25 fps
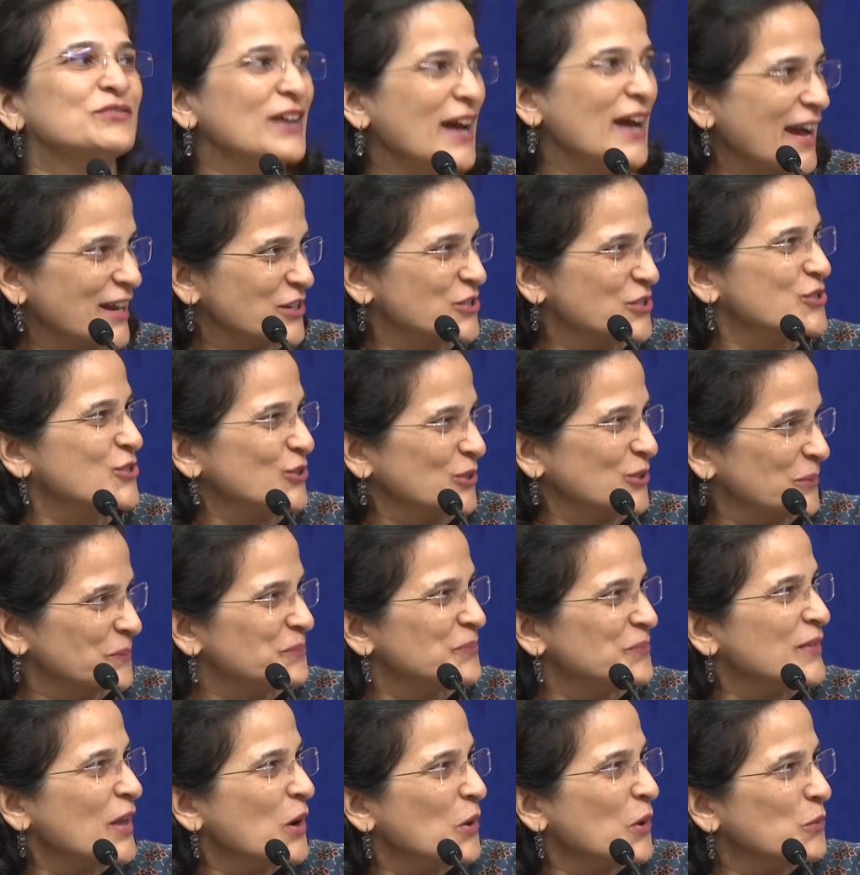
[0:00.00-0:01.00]
action,
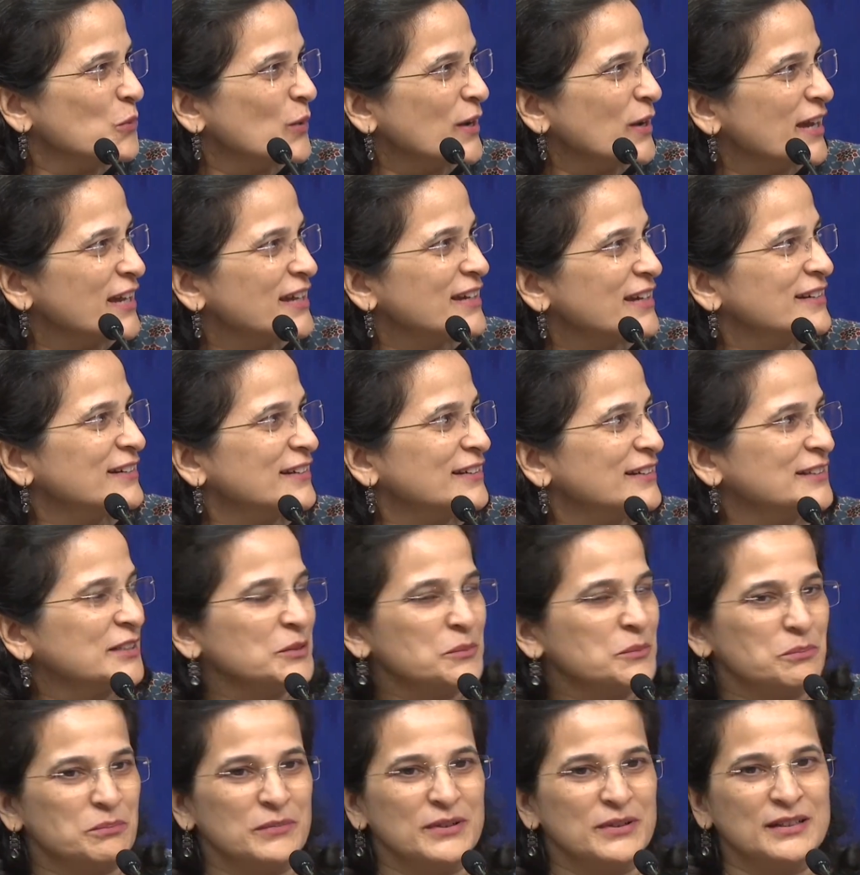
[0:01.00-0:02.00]
where
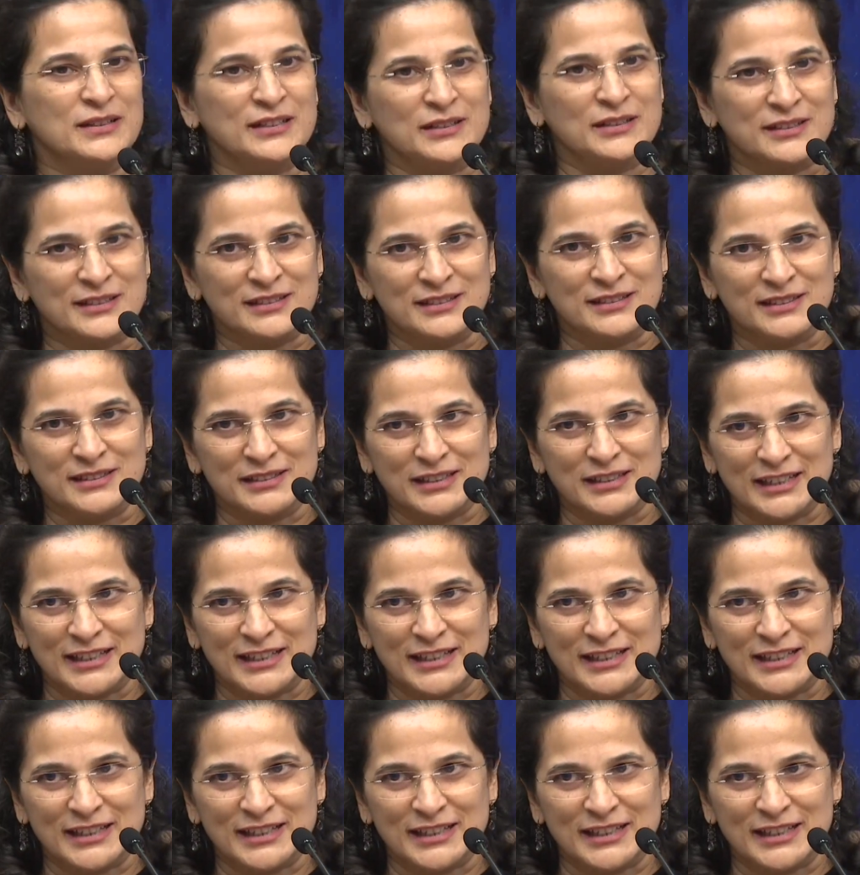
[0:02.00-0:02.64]
the